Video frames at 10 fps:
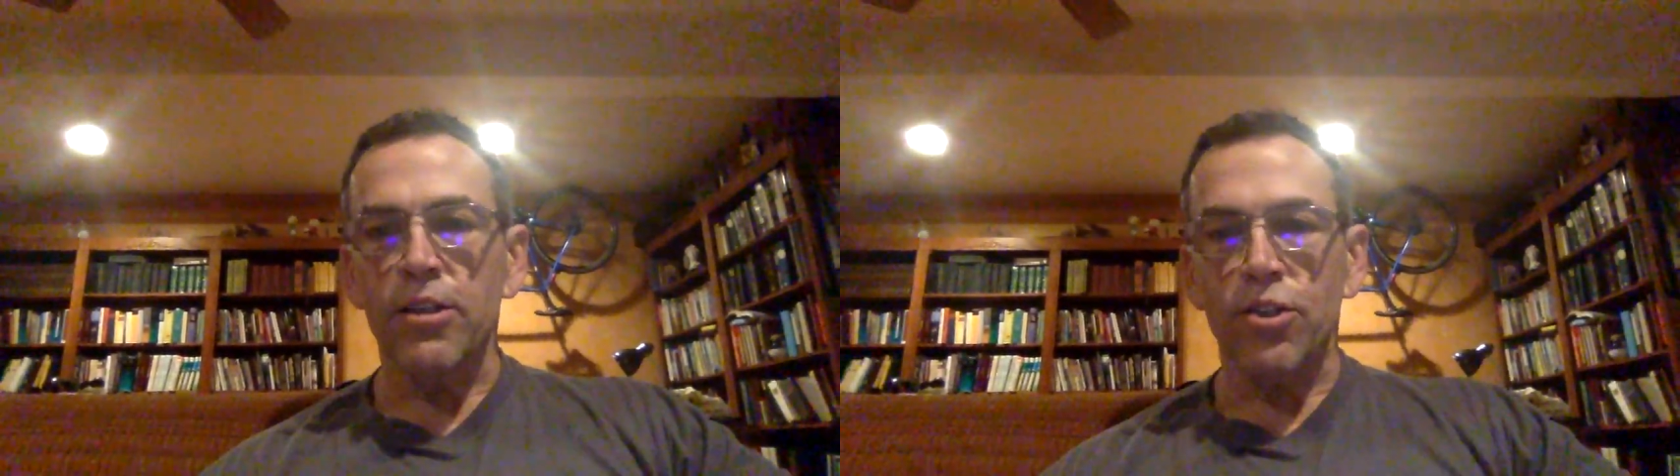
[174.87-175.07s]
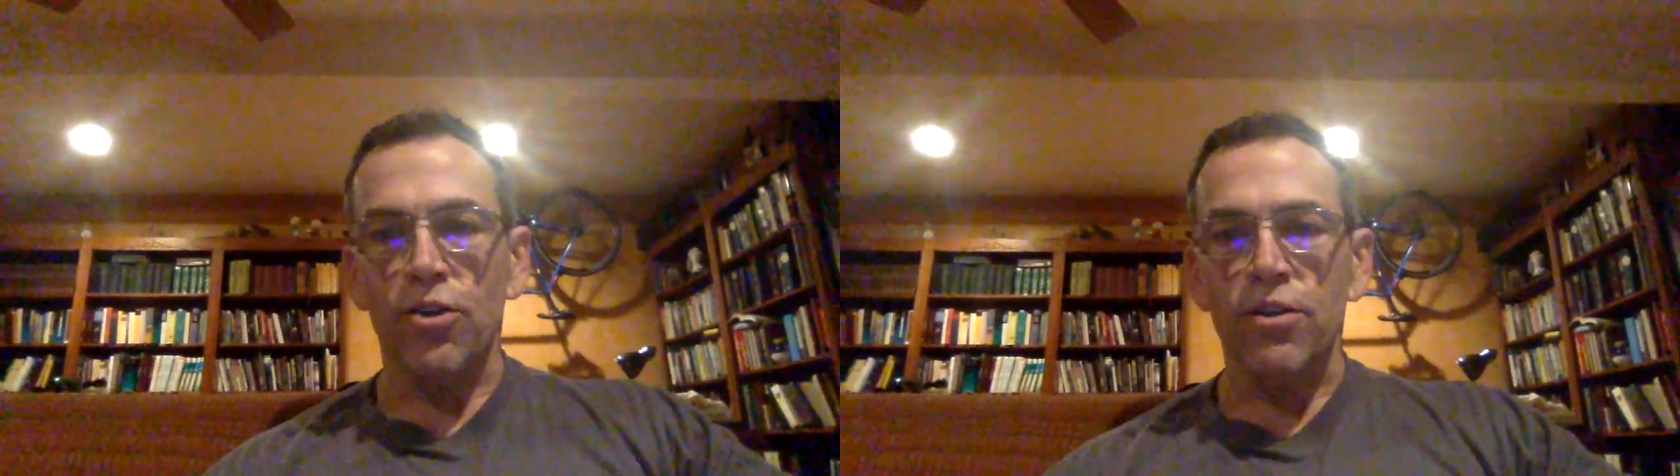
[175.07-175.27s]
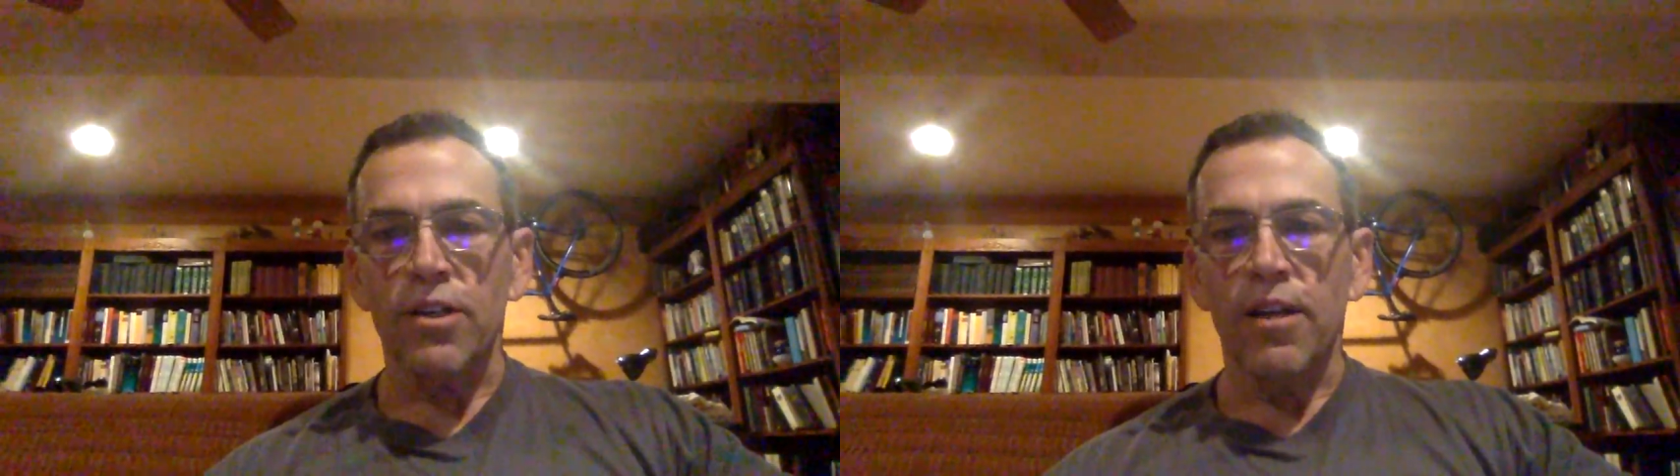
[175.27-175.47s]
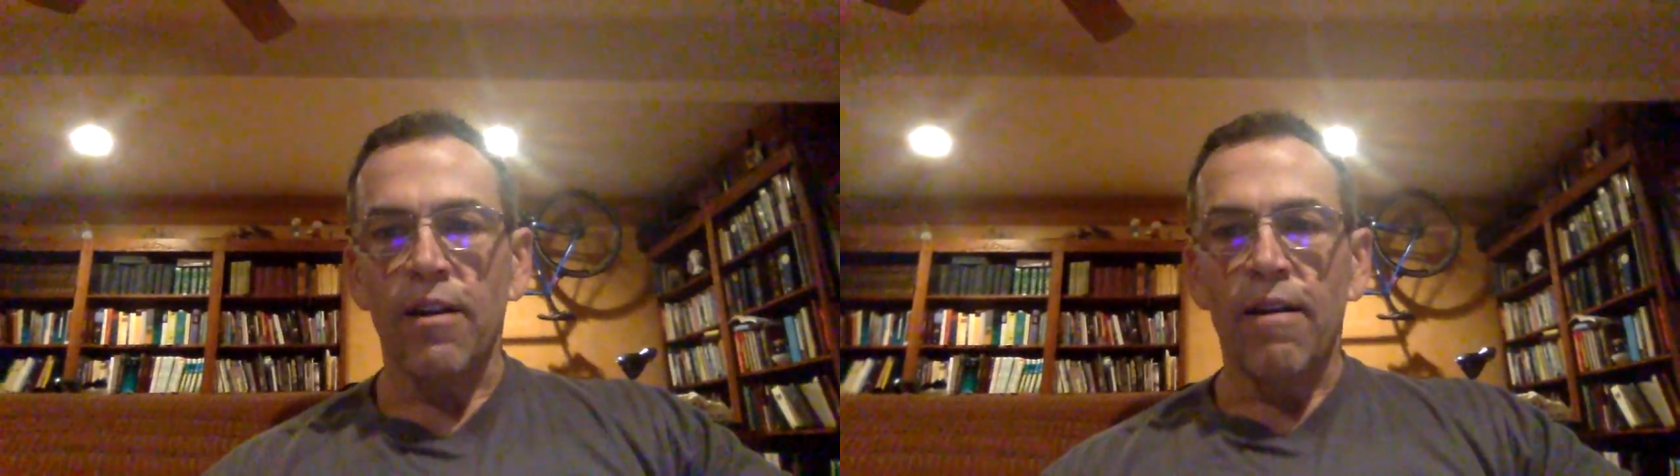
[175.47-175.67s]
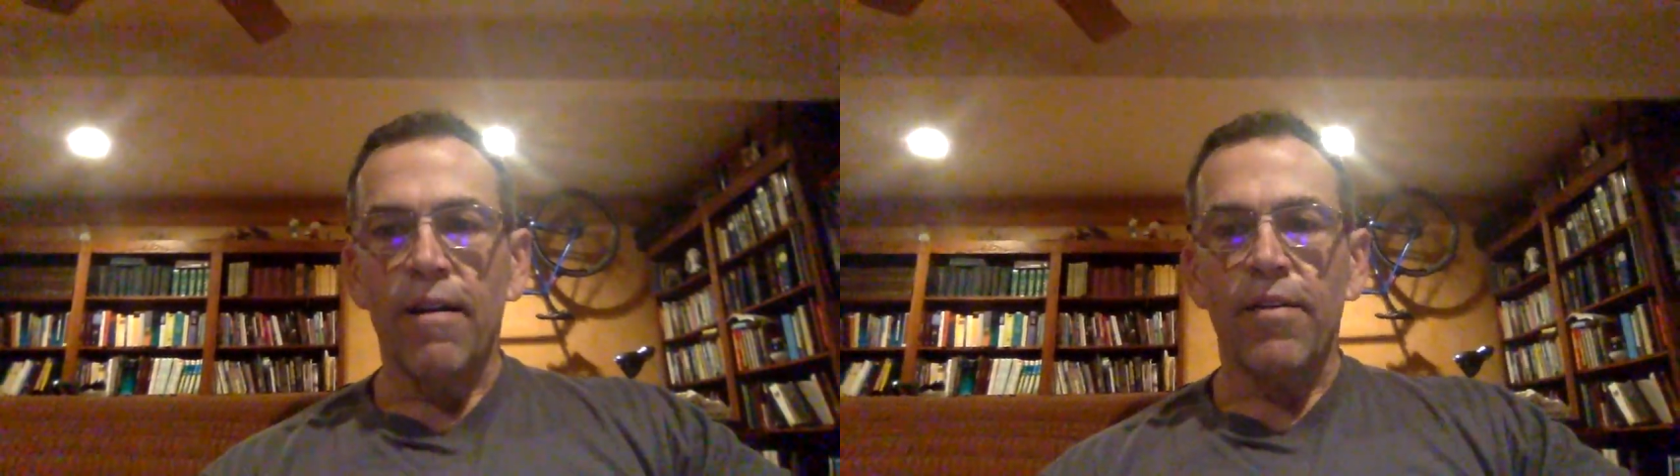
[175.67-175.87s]
desert
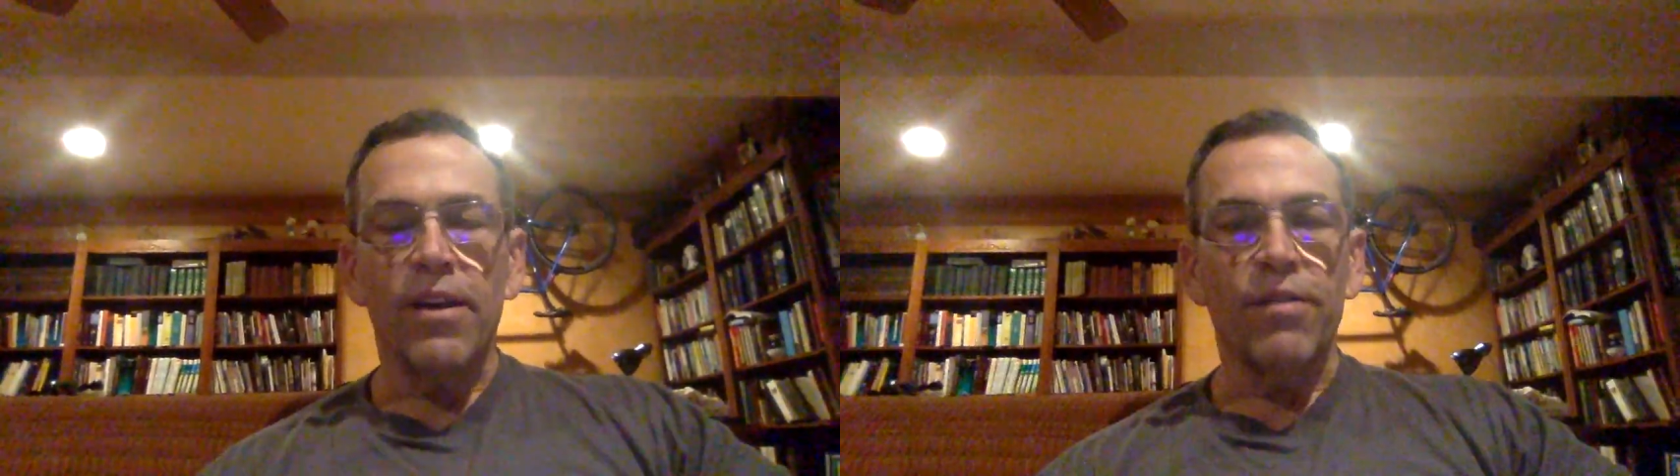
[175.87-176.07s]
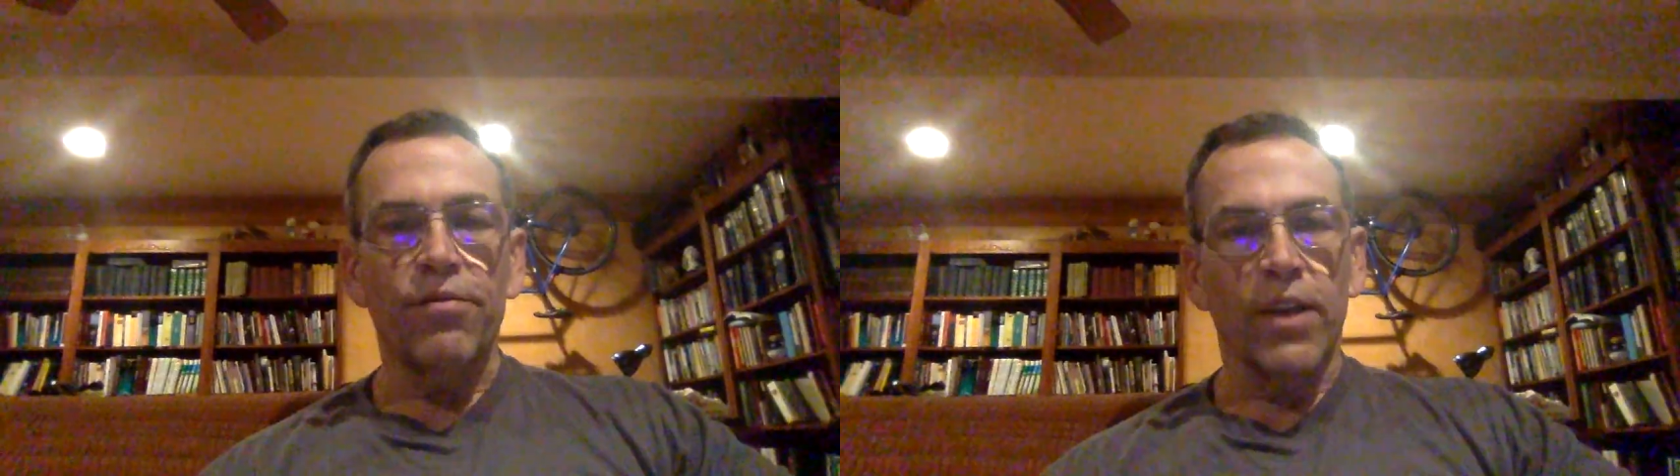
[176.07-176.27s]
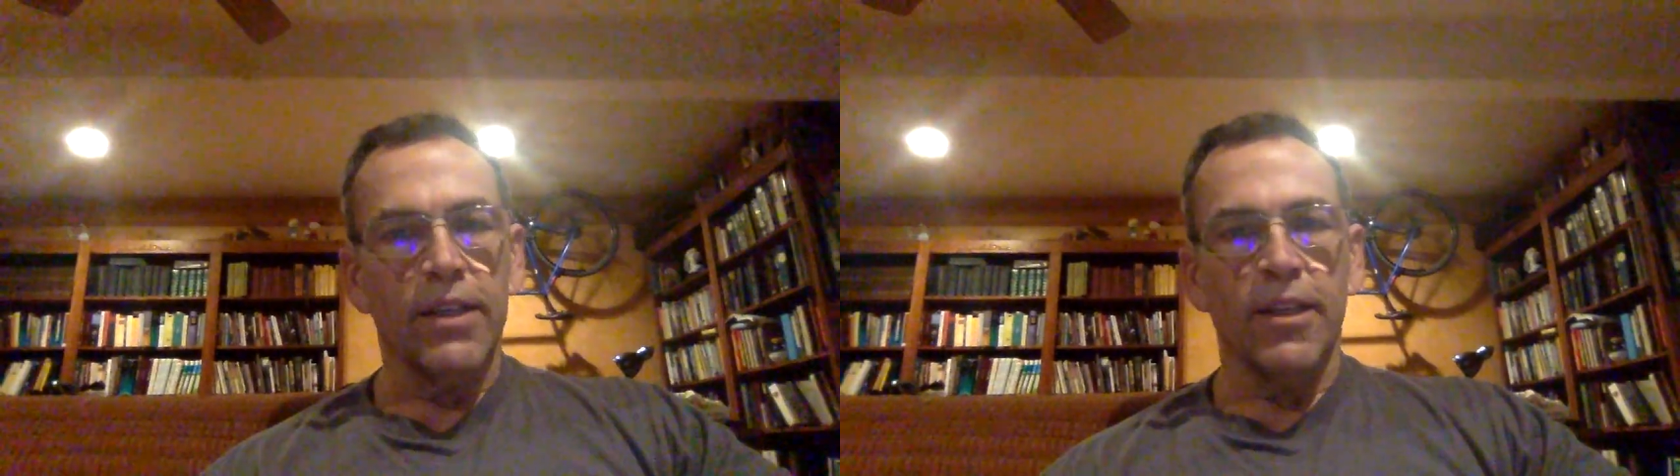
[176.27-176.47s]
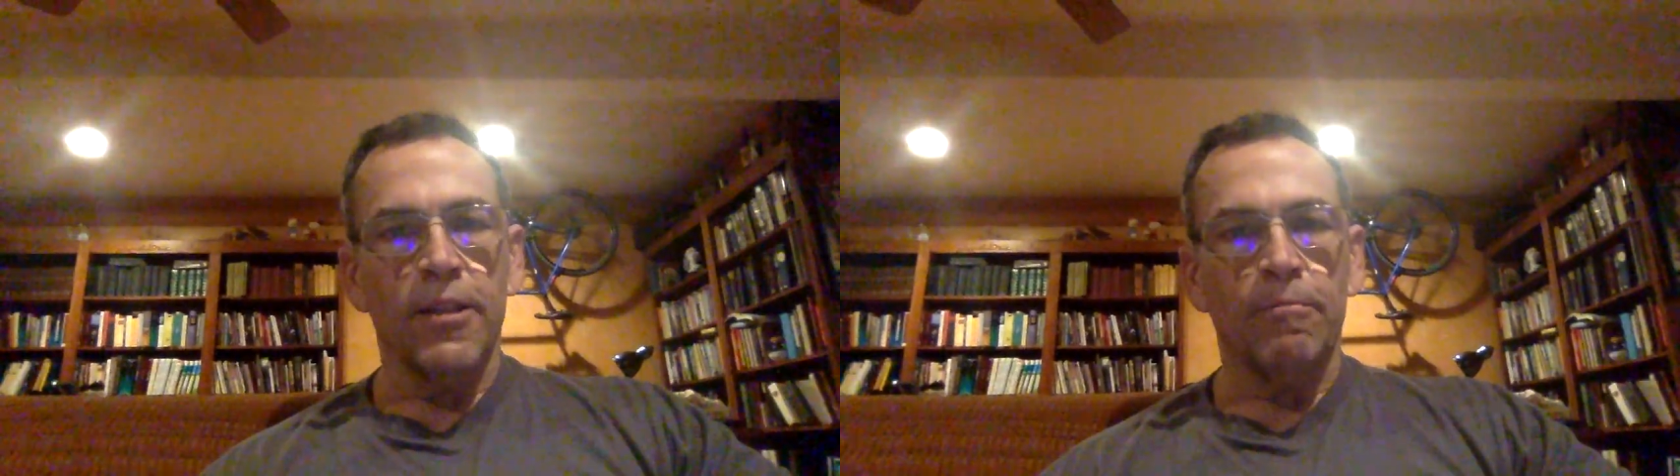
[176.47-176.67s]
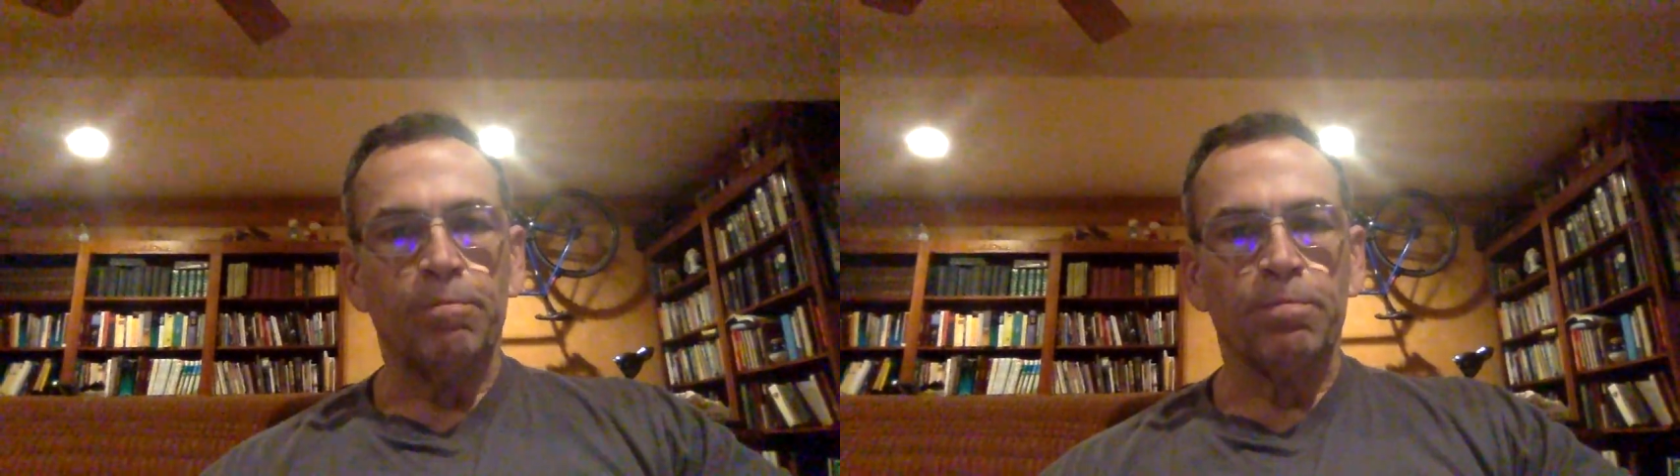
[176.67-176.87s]
the afflicted."